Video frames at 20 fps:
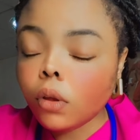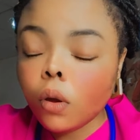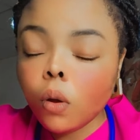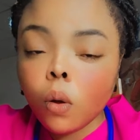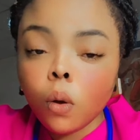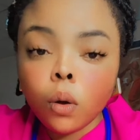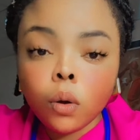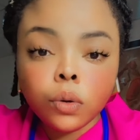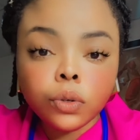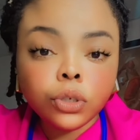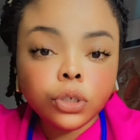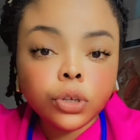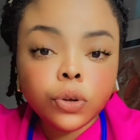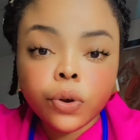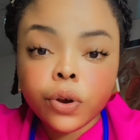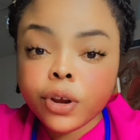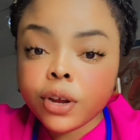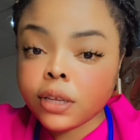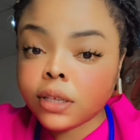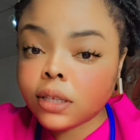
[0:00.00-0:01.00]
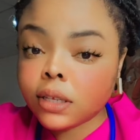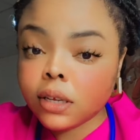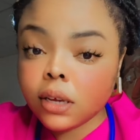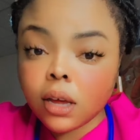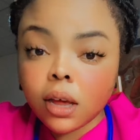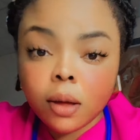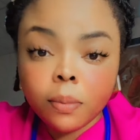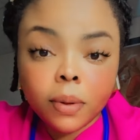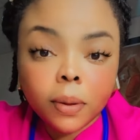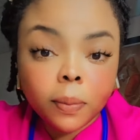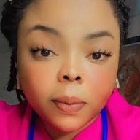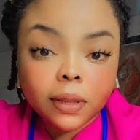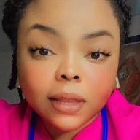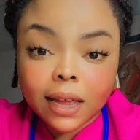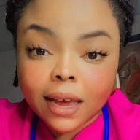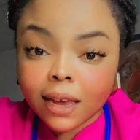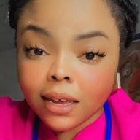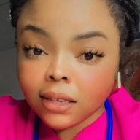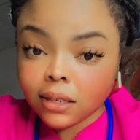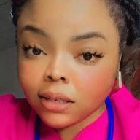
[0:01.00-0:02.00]
or steatotic
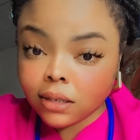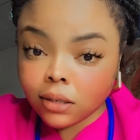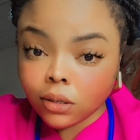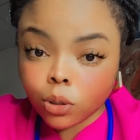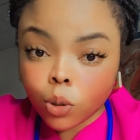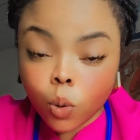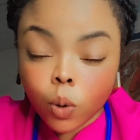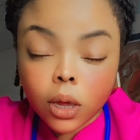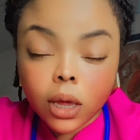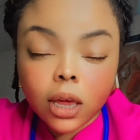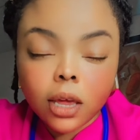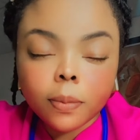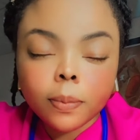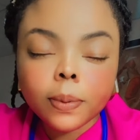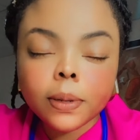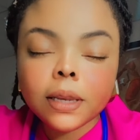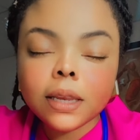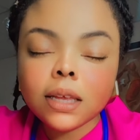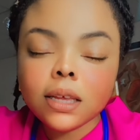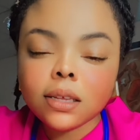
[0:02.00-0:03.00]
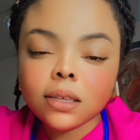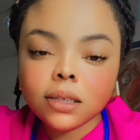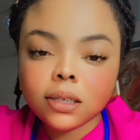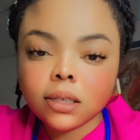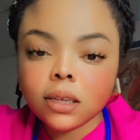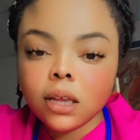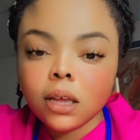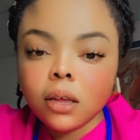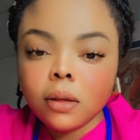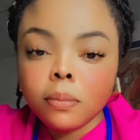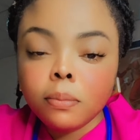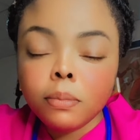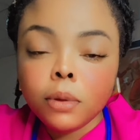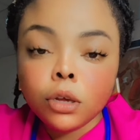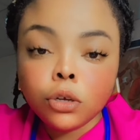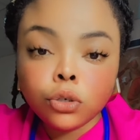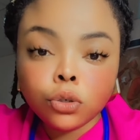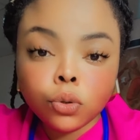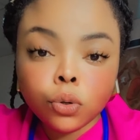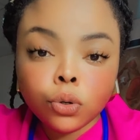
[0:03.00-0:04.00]
hepatitis. Okay, please
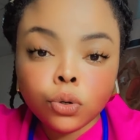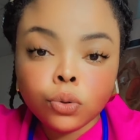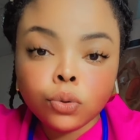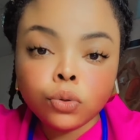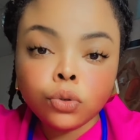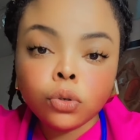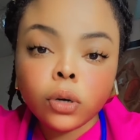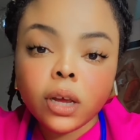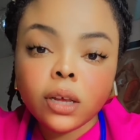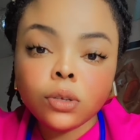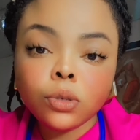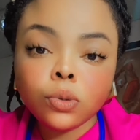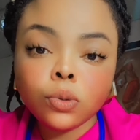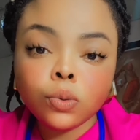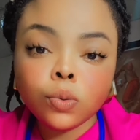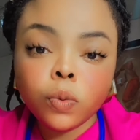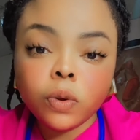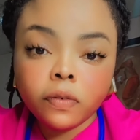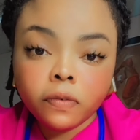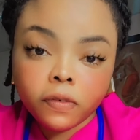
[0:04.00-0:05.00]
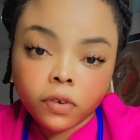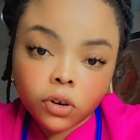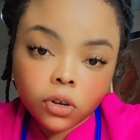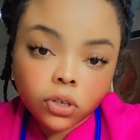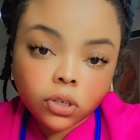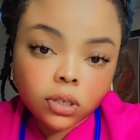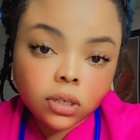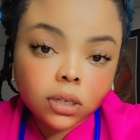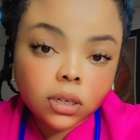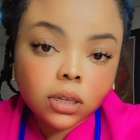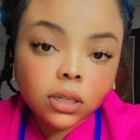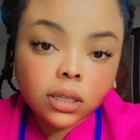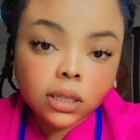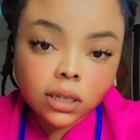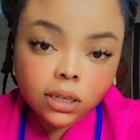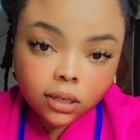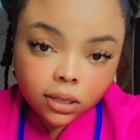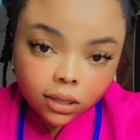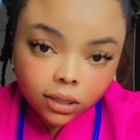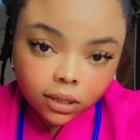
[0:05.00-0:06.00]
make sure you try to reverse
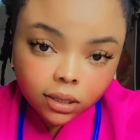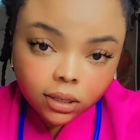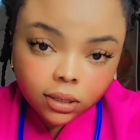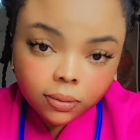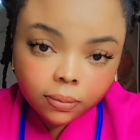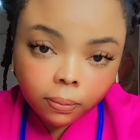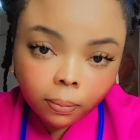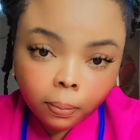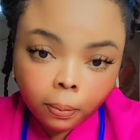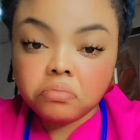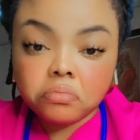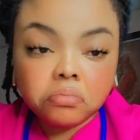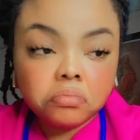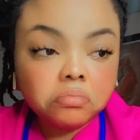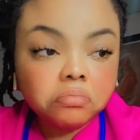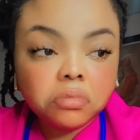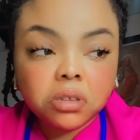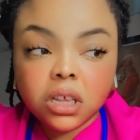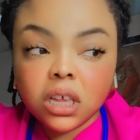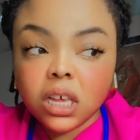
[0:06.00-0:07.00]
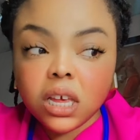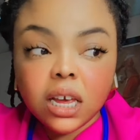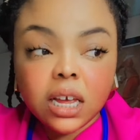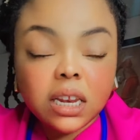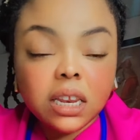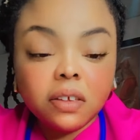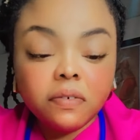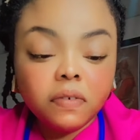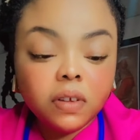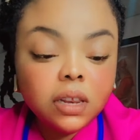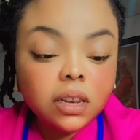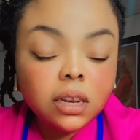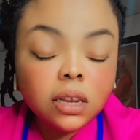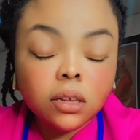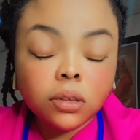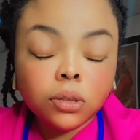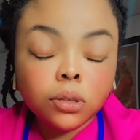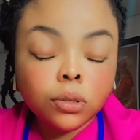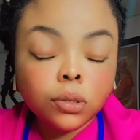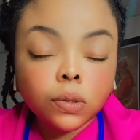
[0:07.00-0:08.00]
this. it can even
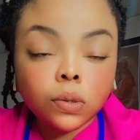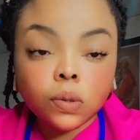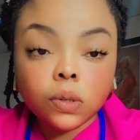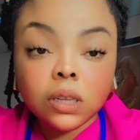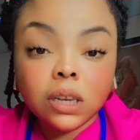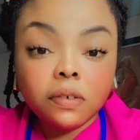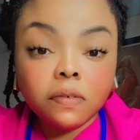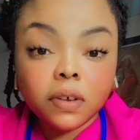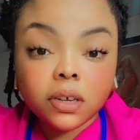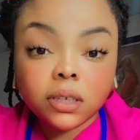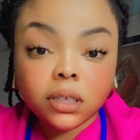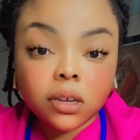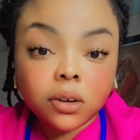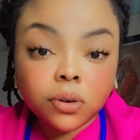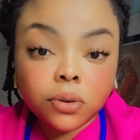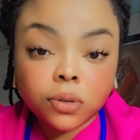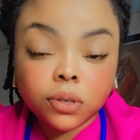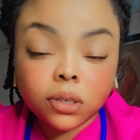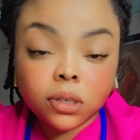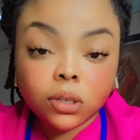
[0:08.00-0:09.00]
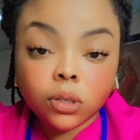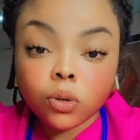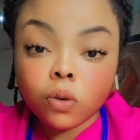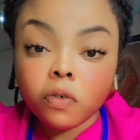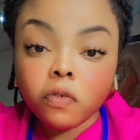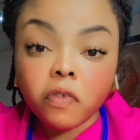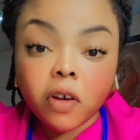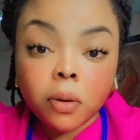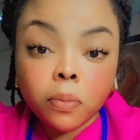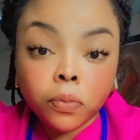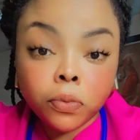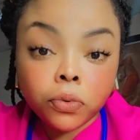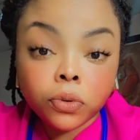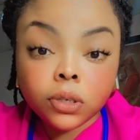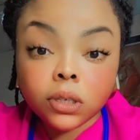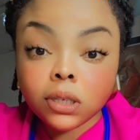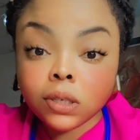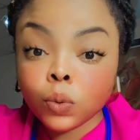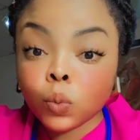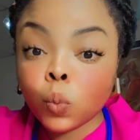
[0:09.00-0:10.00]
lead to liver cirrhosis or
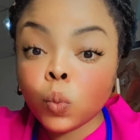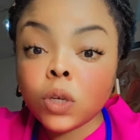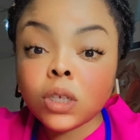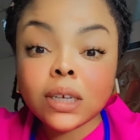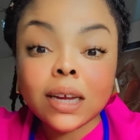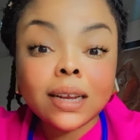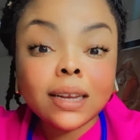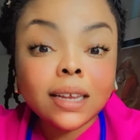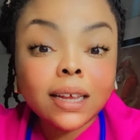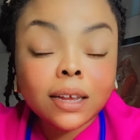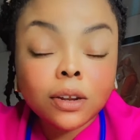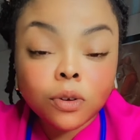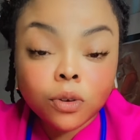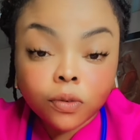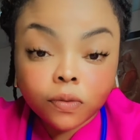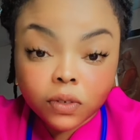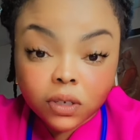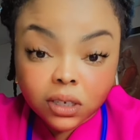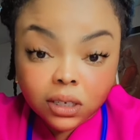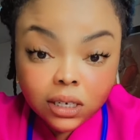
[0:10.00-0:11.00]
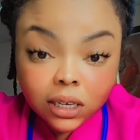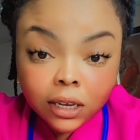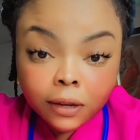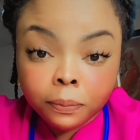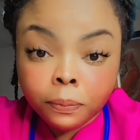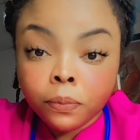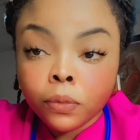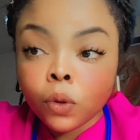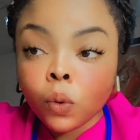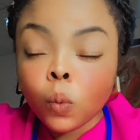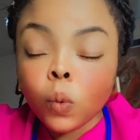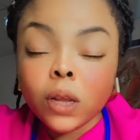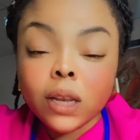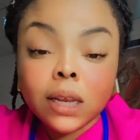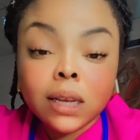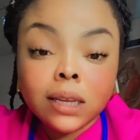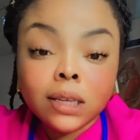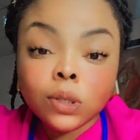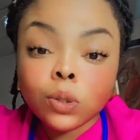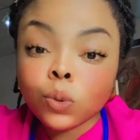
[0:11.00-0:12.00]
fibrosis, which at the end of the day, when it
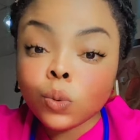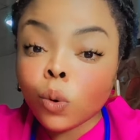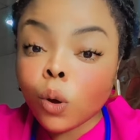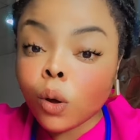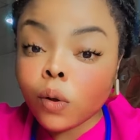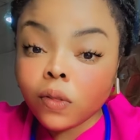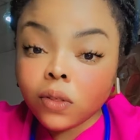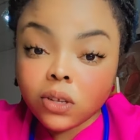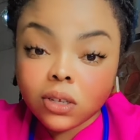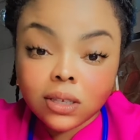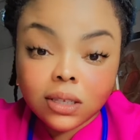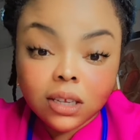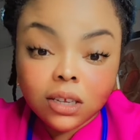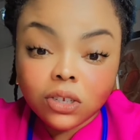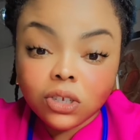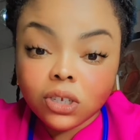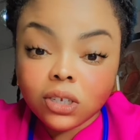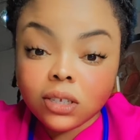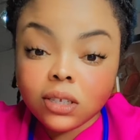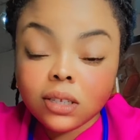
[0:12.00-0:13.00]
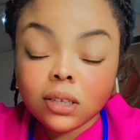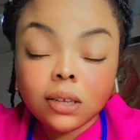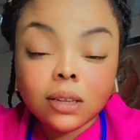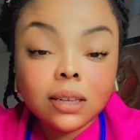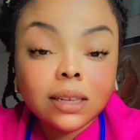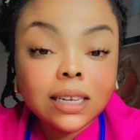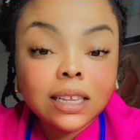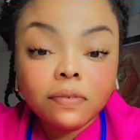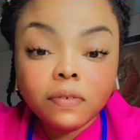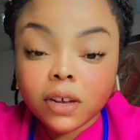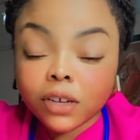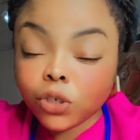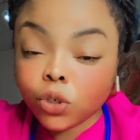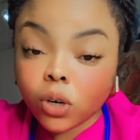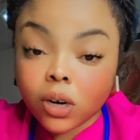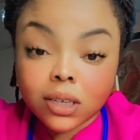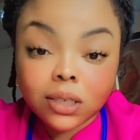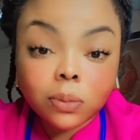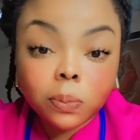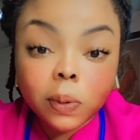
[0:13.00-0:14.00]
leads to all these stages, liver
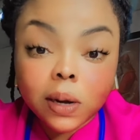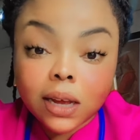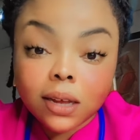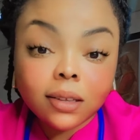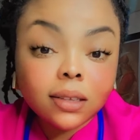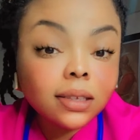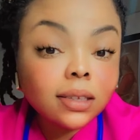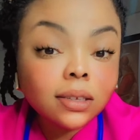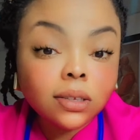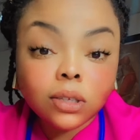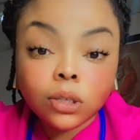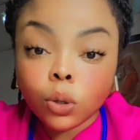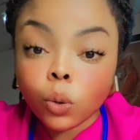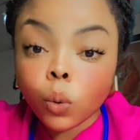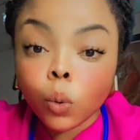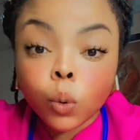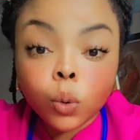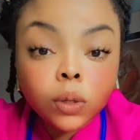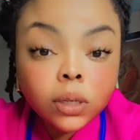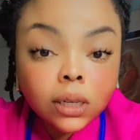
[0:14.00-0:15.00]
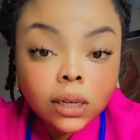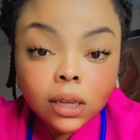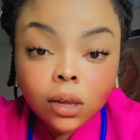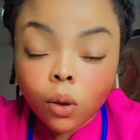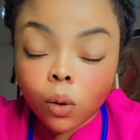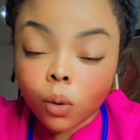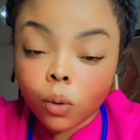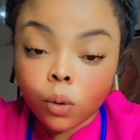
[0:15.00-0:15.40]
transplant is the only